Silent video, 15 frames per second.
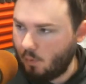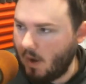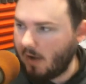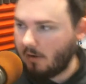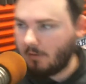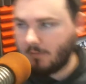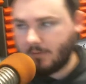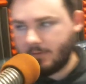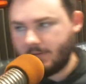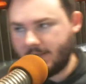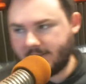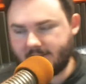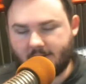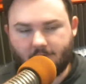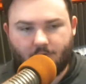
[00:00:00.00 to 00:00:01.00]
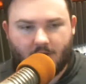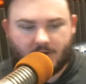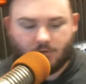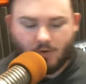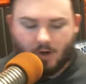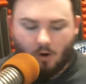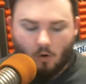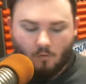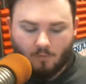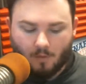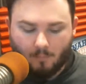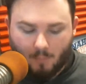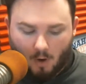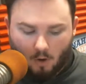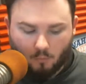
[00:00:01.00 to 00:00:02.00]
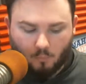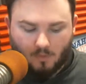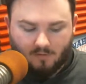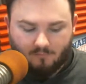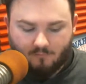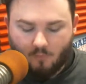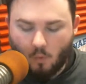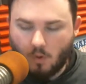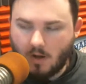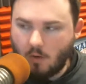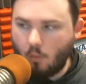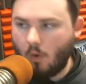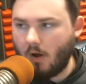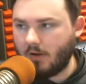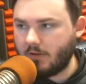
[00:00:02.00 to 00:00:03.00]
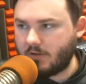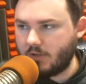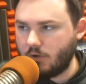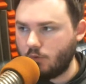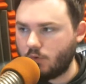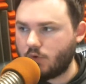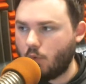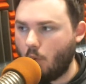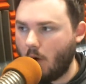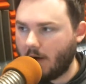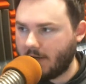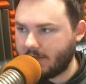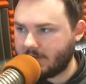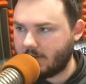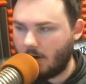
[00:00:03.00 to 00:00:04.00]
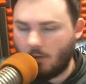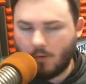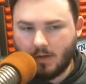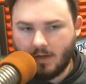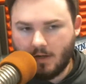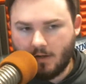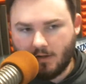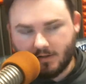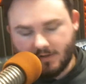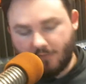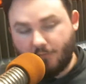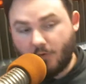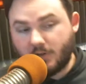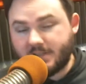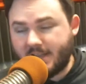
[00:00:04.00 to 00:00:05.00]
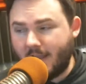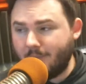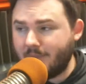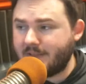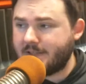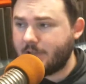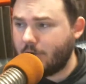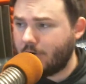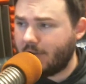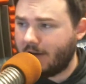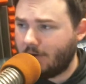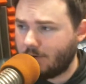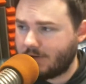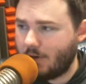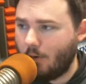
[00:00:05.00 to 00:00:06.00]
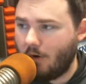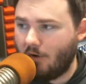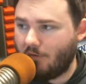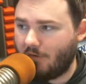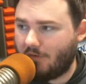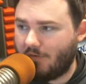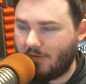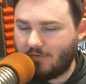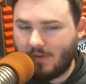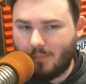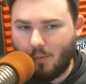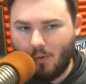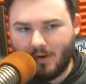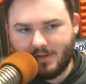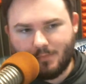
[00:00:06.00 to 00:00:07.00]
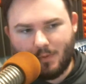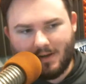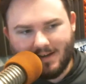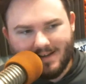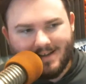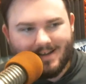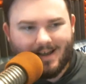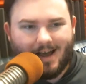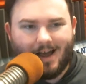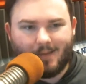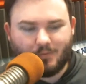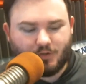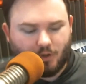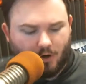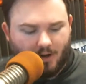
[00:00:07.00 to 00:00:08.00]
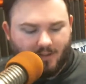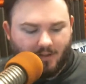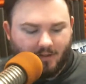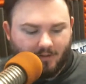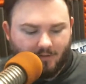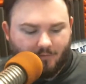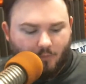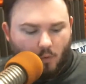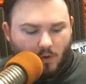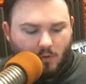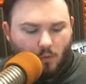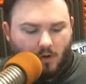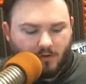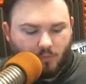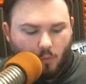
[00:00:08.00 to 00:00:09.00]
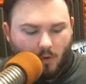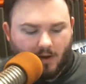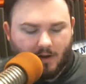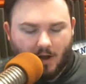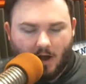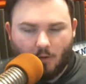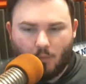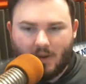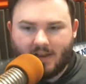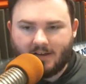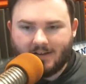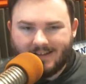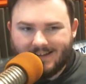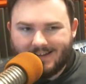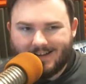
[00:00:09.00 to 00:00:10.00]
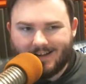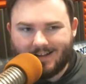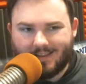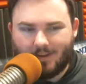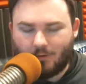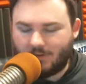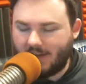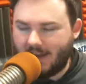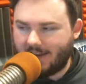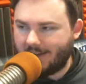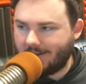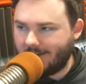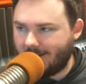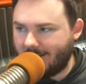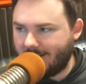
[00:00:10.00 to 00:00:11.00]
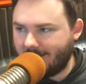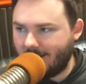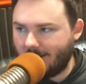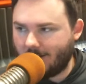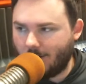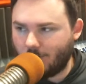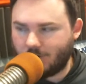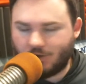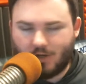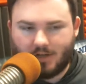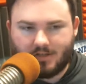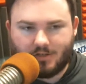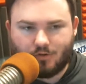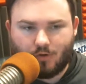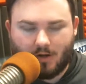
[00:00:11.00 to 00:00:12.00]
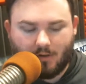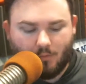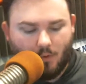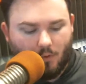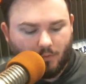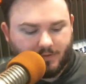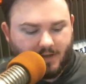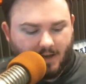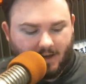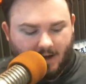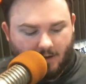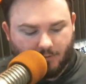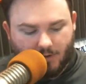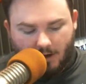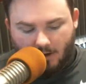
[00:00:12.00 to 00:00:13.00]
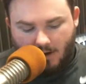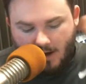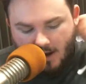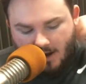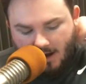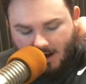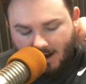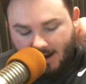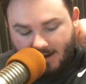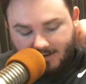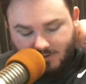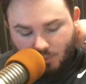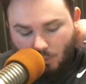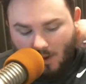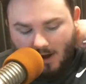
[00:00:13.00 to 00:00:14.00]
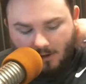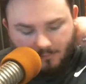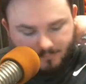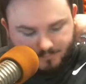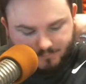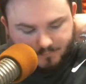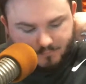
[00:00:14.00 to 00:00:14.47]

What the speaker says: well gets the victory over Baldwin, 41-20. So this is the first time this year they don't score over 50 points, but I'm sure the 41-20 win, they'll take it, and Coach Jason Strickland will take it out there as well,